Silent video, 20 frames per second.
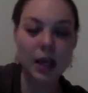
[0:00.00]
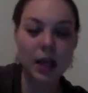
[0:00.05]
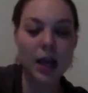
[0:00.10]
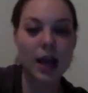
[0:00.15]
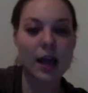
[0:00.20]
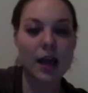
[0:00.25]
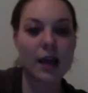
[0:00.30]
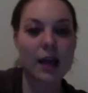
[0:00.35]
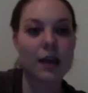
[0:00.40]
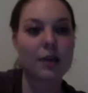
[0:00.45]

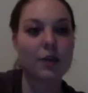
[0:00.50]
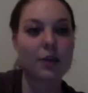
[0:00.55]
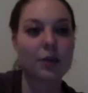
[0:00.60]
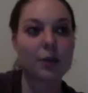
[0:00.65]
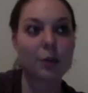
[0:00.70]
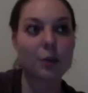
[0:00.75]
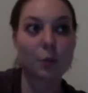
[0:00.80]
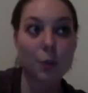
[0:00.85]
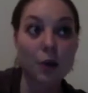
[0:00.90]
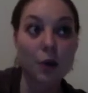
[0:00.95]
and
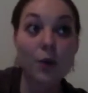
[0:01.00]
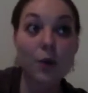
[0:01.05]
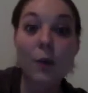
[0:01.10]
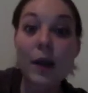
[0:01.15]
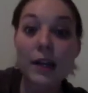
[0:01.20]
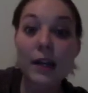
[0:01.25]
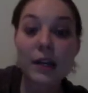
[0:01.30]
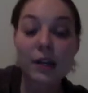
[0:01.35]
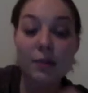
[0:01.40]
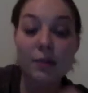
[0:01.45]
what do I
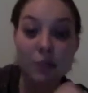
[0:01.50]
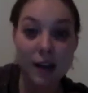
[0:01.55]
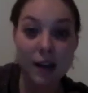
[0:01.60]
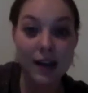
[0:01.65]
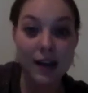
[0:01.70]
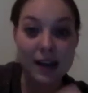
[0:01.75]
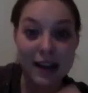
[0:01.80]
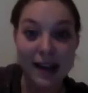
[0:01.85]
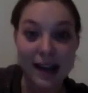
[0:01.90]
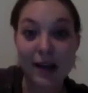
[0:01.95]
need
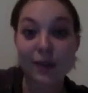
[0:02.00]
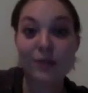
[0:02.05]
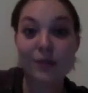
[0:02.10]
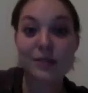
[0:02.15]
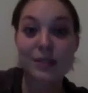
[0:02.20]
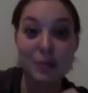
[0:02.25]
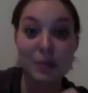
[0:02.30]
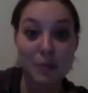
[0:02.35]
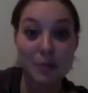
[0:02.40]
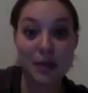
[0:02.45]
right now
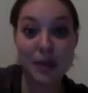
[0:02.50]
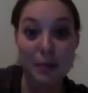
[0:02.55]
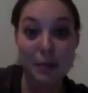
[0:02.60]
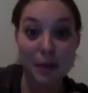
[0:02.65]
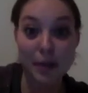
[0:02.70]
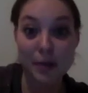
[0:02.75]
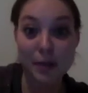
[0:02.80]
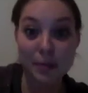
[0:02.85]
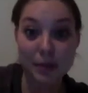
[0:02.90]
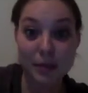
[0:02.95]
to be in a
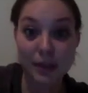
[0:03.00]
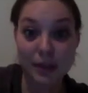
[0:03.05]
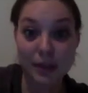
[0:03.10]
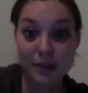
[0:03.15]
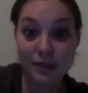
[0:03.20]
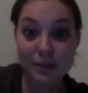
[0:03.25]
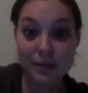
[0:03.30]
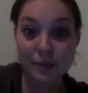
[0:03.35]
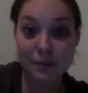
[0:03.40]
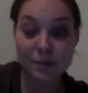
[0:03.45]
better
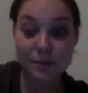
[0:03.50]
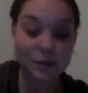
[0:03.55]
place.